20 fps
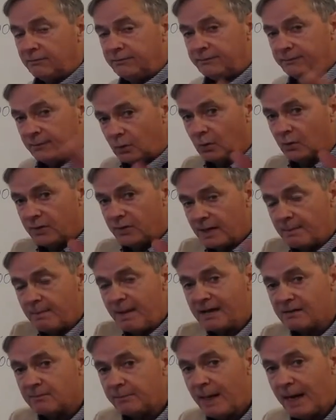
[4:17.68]
the amount
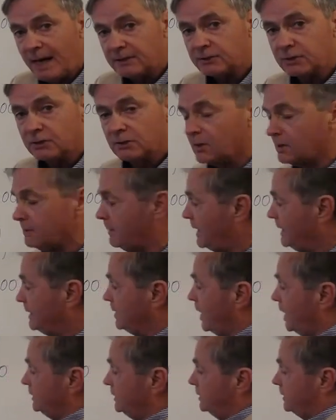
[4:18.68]
of pasta I want to make,
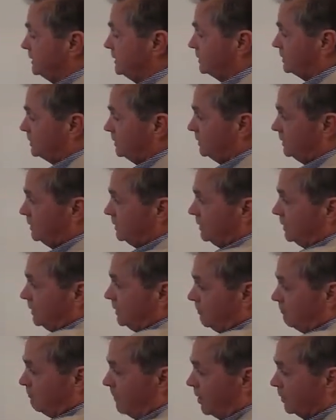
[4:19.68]
I just
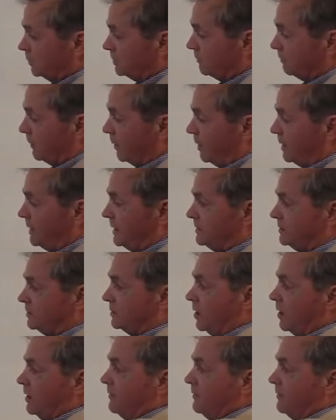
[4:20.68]
multiply each side.